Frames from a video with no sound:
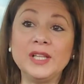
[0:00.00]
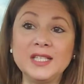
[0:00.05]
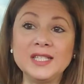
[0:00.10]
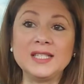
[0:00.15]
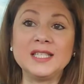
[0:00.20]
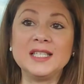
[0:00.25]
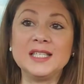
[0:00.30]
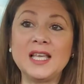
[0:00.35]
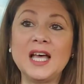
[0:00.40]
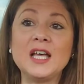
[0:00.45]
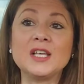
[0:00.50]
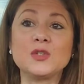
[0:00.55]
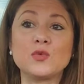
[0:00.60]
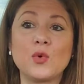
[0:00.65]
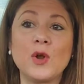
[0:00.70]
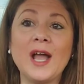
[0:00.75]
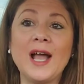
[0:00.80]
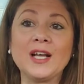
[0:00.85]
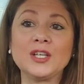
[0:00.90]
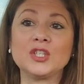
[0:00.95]
this is us.
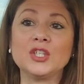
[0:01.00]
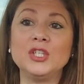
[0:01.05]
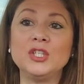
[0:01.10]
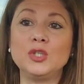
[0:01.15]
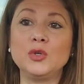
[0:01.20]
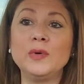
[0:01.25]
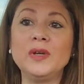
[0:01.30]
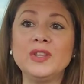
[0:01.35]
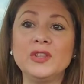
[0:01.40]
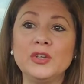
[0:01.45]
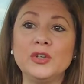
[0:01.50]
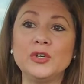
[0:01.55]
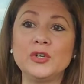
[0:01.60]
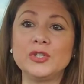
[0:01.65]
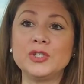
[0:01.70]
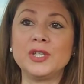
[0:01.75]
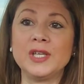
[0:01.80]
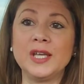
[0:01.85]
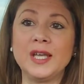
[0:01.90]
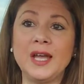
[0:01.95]
We're actually doing the
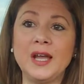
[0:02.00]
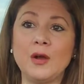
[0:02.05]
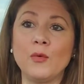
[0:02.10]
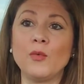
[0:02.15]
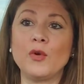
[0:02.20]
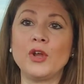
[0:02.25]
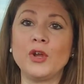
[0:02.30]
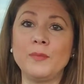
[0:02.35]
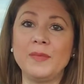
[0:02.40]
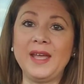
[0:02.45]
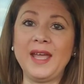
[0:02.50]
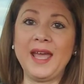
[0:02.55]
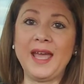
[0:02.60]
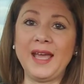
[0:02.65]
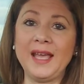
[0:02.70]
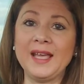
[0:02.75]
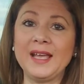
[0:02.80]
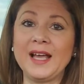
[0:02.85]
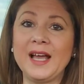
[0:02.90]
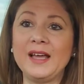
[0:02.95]
nursing care. We're going to be
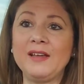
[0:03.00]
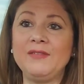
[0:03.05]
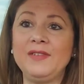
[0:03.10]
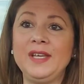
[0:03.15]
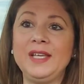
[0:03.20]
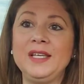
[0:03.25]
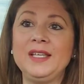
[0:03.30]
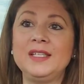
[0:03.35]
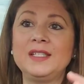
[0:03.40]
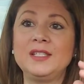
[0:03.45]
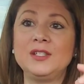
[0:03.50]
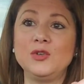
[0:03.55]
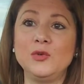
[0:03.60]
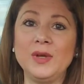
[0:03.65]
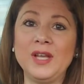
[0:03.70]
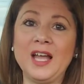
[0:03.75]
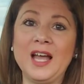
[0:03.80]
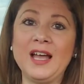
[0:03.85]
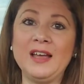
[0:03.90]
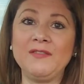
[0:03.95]
hanging IVs, doing
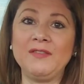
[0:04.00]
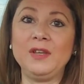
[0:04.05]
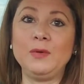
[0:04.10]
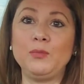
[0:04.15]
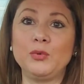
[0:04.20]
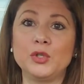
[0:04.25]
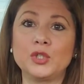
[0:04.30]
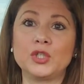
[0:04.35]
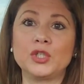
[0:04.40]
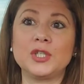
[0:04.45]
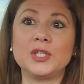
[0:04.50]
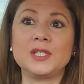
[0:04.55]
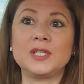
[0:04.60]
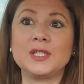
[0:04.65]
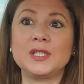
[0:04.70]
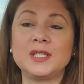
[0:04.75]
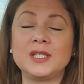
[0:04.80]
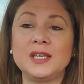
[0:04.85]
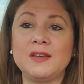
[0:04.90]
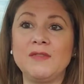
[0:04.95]
IV
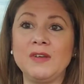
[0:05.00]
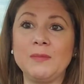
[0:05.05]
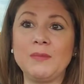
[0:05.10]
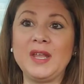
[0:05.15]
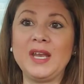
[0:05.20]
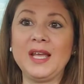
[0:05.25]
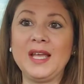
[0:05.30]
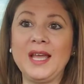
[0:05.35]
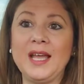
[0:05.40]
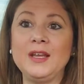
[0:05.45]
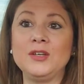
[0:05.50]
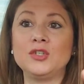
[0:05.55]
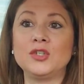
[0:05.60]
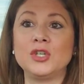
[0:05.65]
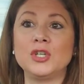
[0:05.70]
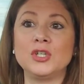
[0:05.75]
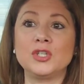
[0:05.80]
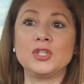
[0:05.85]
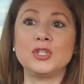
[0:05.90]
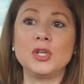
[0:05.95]
pushes, giving
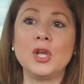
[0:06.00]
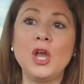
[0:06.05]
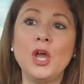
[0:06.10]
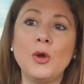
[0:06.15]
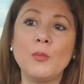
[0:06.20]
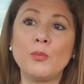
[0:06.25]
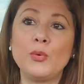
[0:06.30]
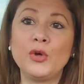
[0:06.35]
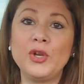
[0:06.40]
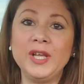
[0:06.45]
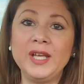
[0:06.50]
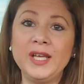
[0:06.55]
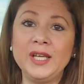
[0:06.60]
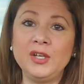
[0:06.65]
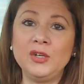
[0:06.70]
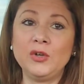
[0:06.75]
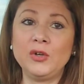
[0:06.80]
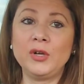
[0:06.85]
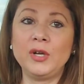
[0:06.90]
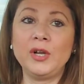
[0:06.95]
medications, putting in
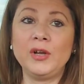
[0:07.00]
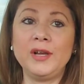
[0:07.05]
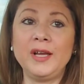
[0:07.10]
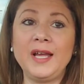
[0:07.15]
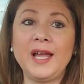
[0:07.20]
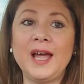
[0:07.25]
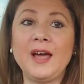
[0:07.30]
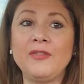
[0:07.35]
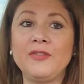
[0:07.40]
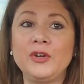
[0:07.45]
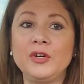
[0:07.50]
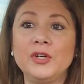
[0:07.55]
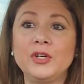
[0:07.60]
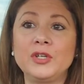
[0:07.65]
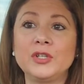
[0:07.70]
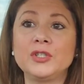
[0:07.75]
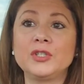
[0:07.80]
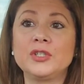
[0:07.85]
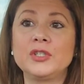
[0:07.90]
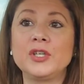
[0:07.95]
urinary
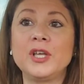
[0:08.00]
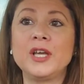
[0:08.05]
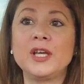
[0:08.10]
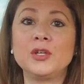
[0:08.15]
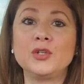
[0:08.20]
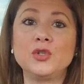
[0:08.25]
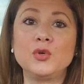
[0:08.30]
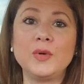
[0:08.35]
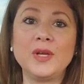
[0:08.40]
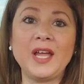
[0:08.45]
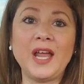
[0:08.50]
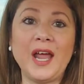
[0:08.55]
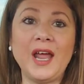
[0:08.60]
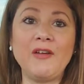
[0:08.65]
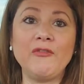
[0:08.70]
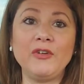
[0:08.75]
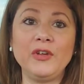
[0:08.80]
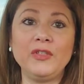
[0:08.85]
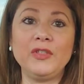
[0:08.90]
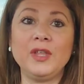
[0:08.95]
catheters, like doing
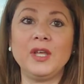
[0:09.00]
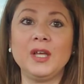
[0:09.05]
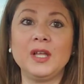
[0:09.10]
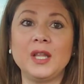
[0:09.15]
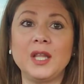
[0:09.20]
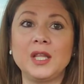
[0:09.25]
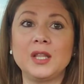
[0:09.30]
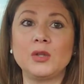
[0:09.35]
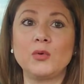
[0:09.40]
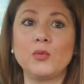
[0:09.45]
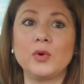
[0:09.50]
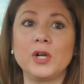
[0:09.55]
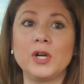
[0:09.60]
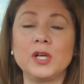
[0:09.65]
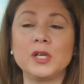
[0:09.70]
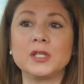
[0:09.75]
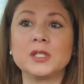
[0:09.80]
everything, like the works.